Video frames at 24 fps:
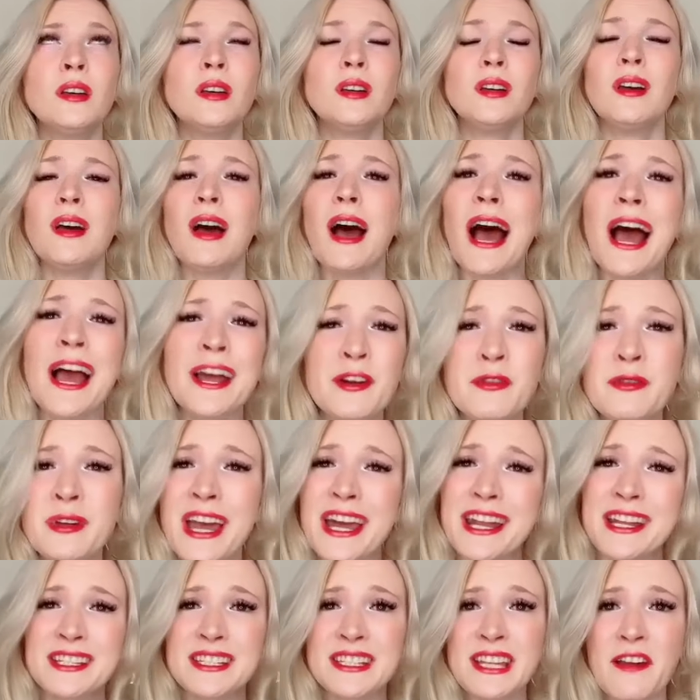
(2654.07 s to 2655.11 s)
I don't get it,
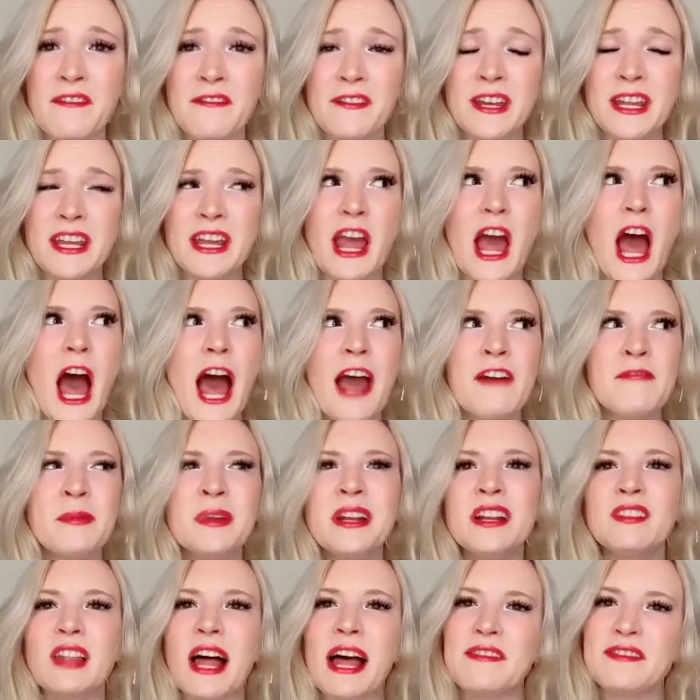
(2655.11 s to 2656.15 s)
Stephanie. I've been alive
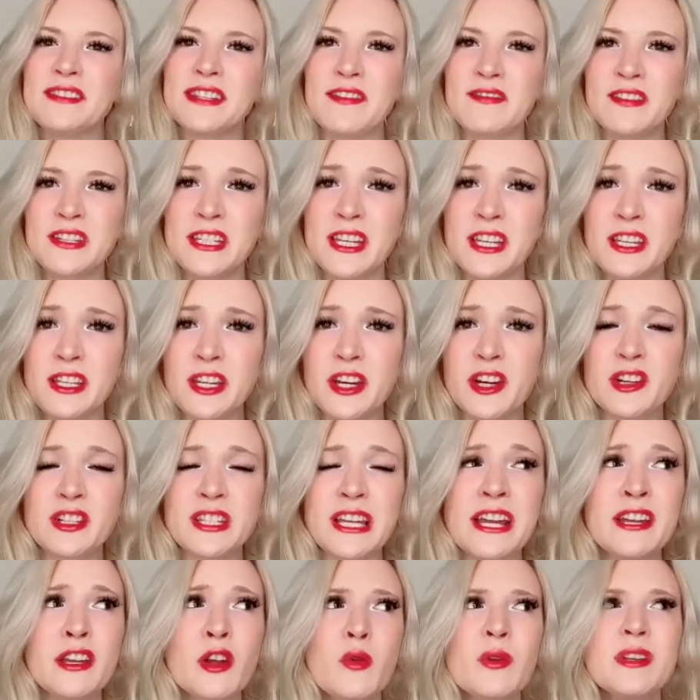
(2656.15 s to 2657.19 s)
17 years, and no
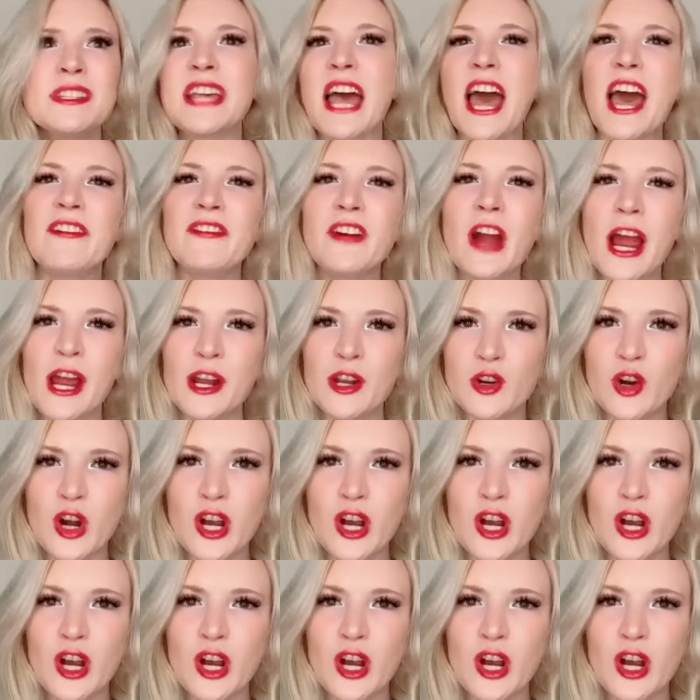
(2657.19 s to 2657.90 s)
one's ever had a crush on-